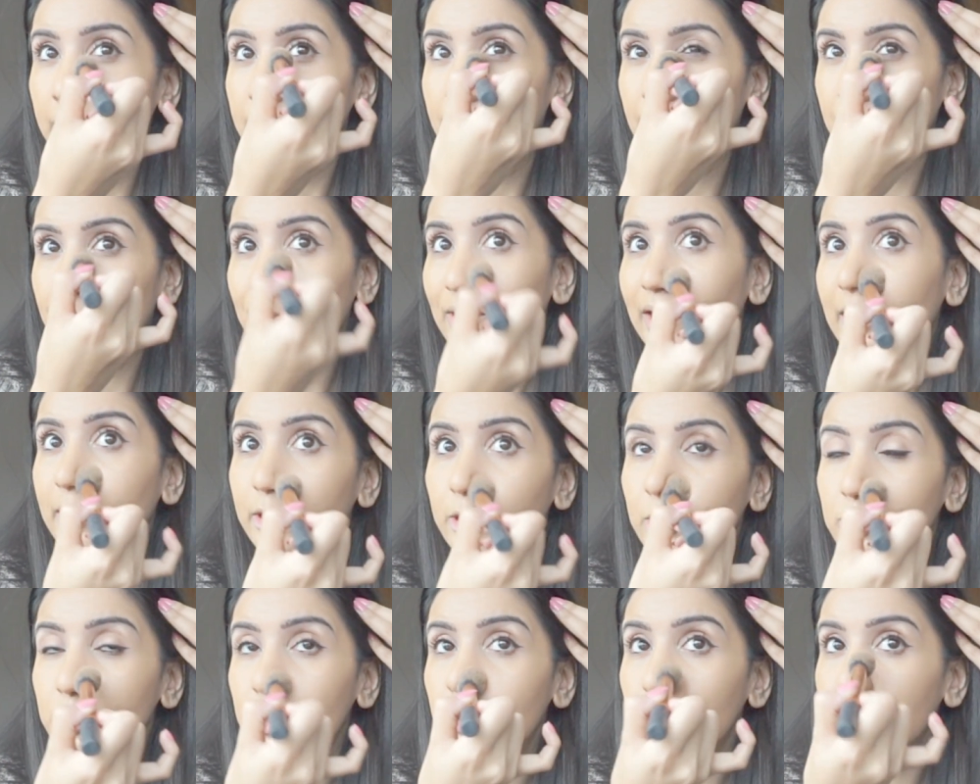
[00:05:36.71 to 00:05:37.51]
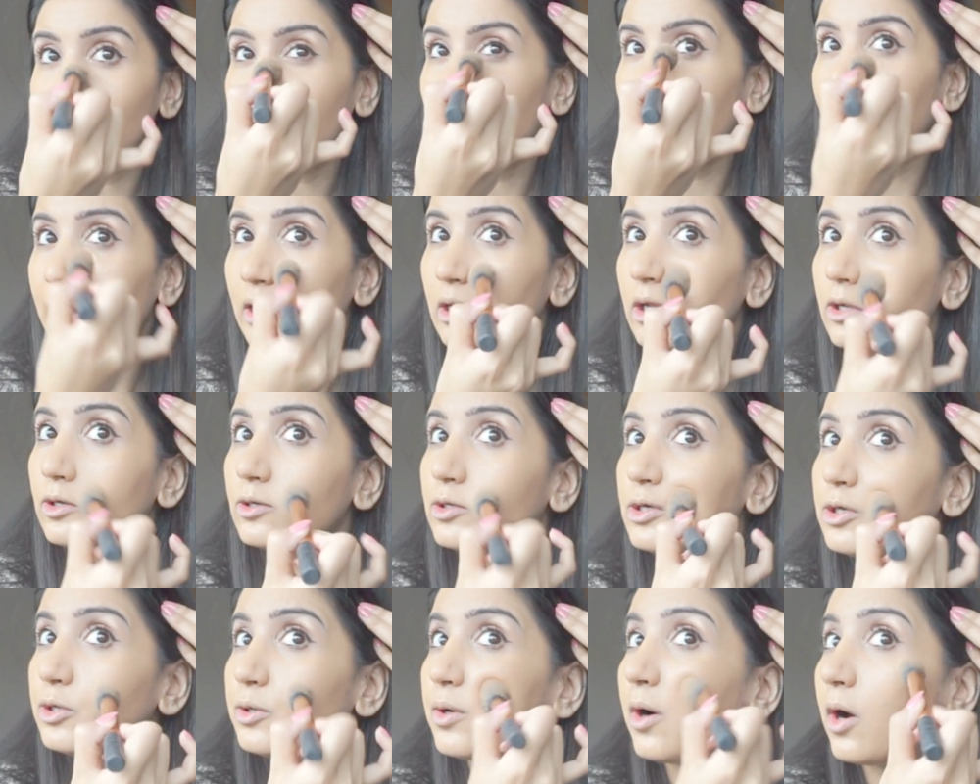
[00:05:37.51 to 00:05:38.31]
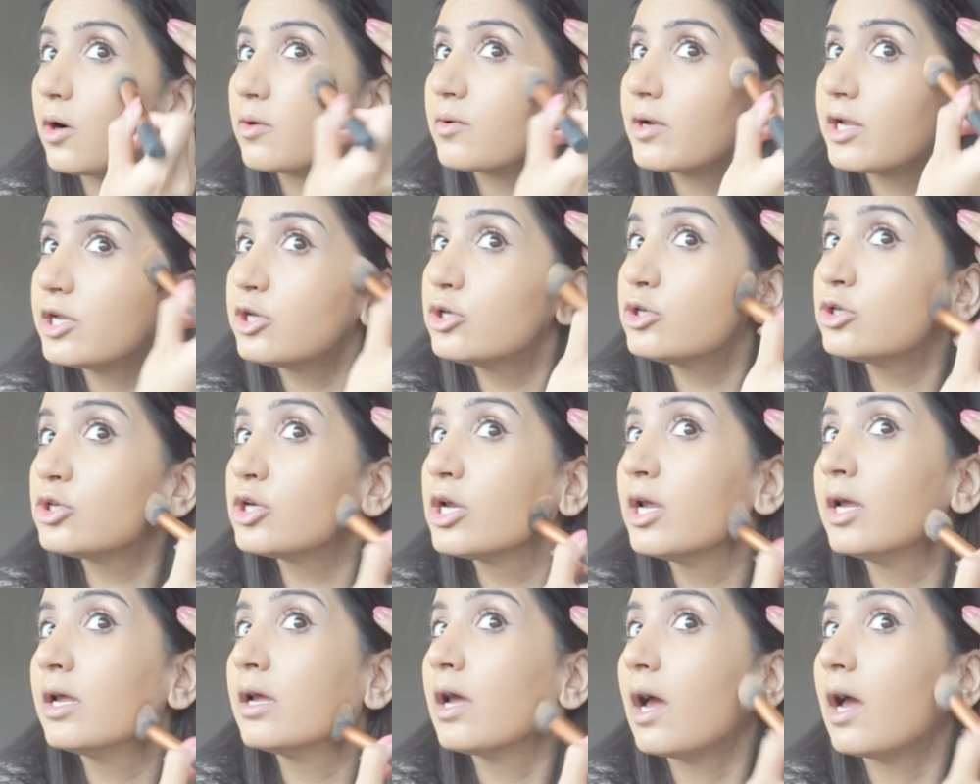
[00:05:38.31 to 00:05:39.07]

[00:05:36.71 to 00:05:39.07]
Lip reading: they were either too pale or too orange,